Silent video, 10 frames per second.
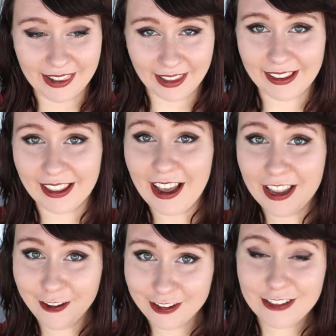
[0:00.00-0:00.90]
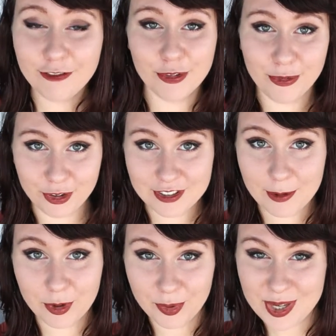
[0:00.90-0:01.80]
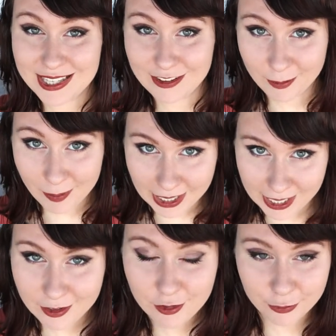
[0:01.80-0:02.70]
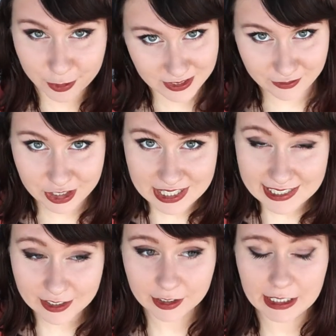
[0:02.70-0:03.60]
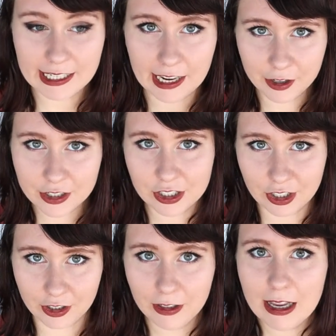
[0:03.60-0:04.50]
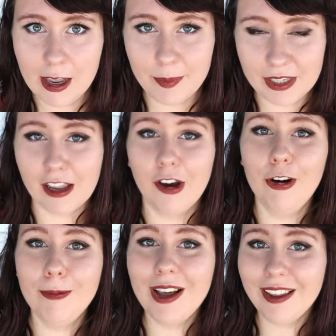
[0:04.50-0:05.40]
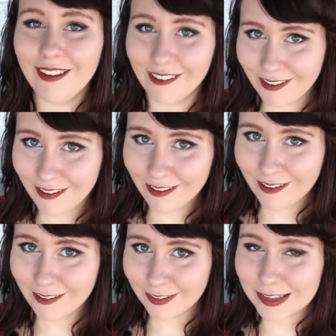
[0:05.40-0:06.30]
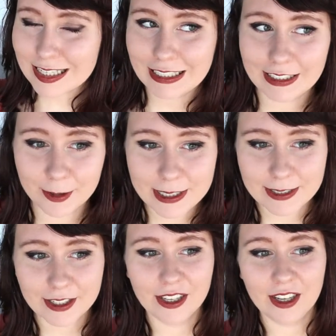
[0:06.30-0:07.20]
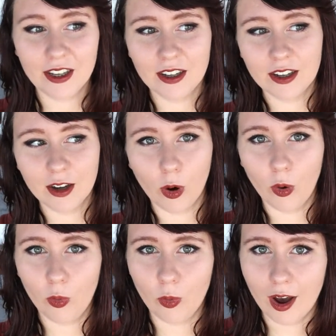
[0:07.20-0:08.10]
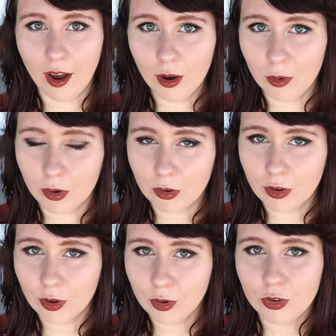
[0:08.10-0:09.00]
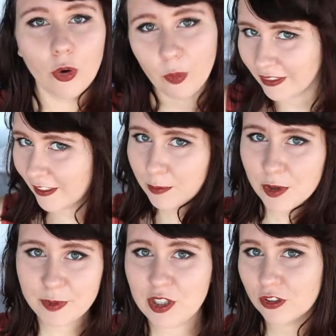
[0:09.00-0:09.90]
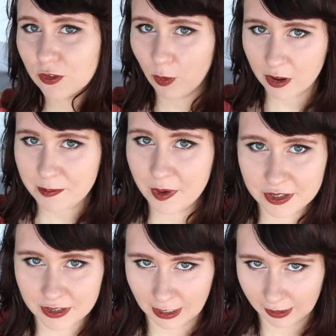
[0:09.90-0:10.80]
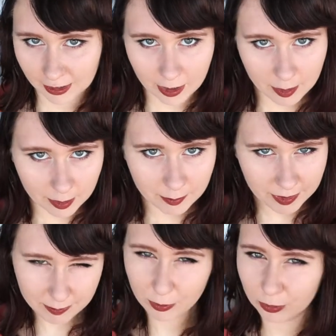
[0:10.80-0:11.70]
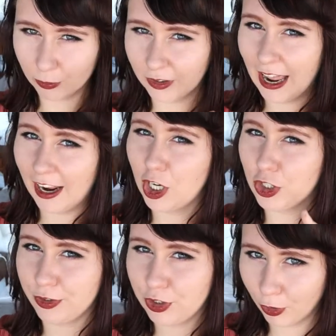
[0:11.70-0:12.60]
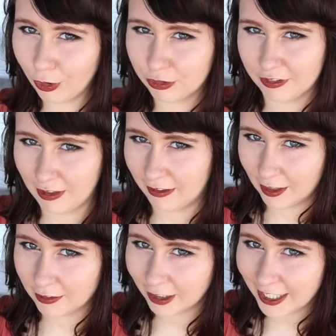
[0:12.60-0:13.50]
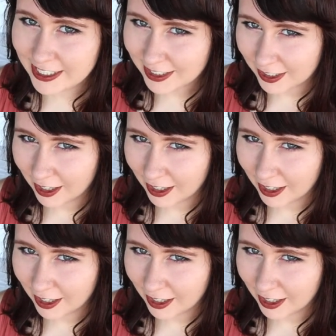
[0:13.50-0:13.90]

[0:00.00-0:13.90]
like I heard it for the first time when I was in the plane for San Francisco, and I heard a girl being like, oh my gosh, and I was, oh wow. No way, that must be just one person. Like, people don't actually talk like that, right?